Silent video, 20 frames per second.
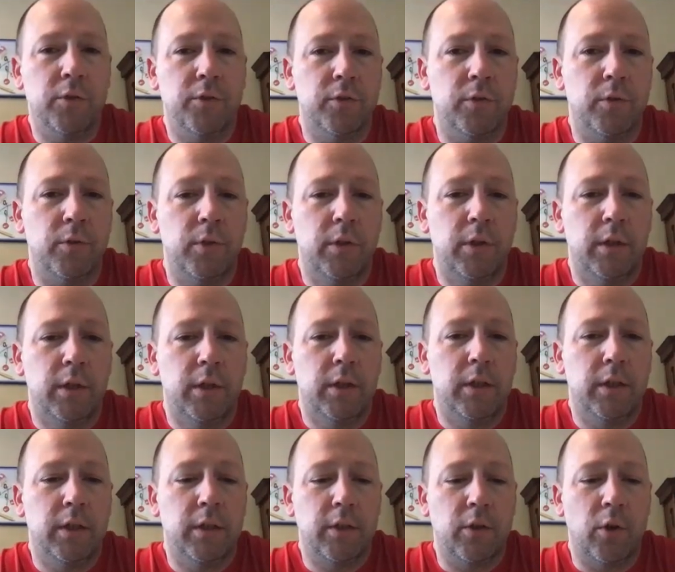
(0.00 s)
So
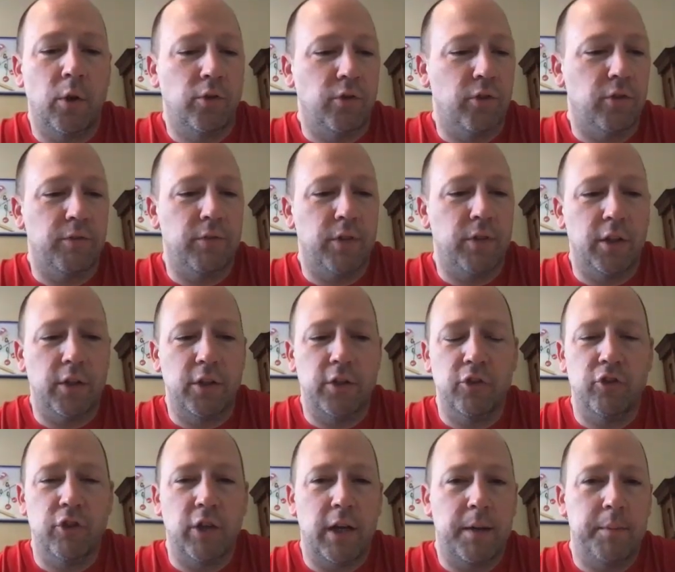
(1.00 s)
the coaches have done a
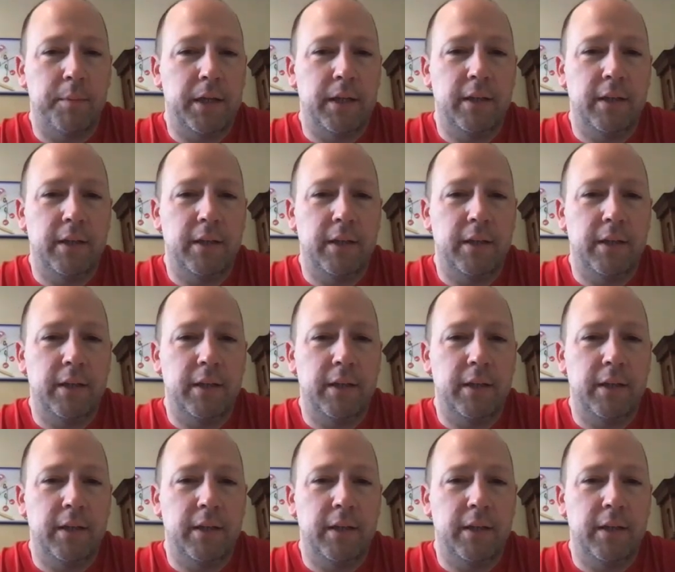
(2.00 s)
good job.